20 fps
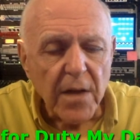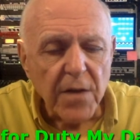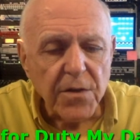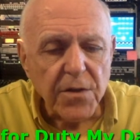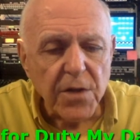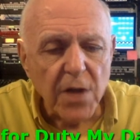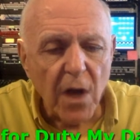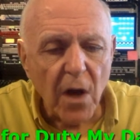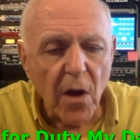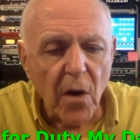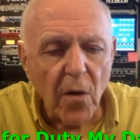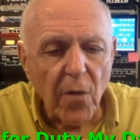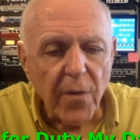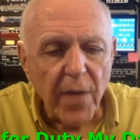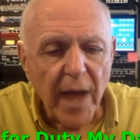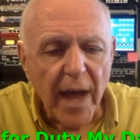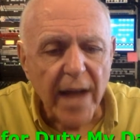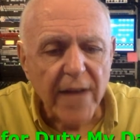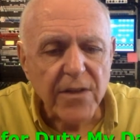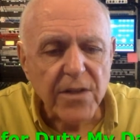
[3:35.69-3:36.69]
So
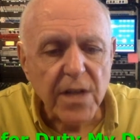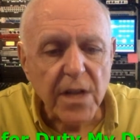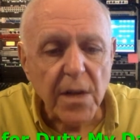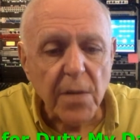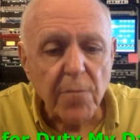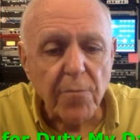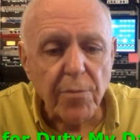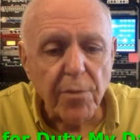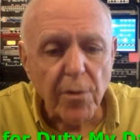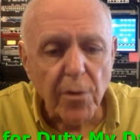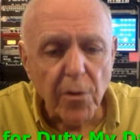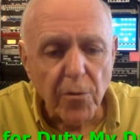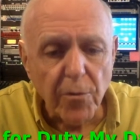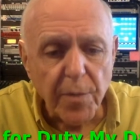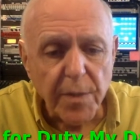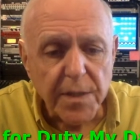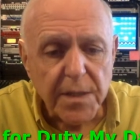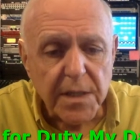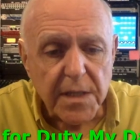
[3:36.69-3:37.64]
that's an improvement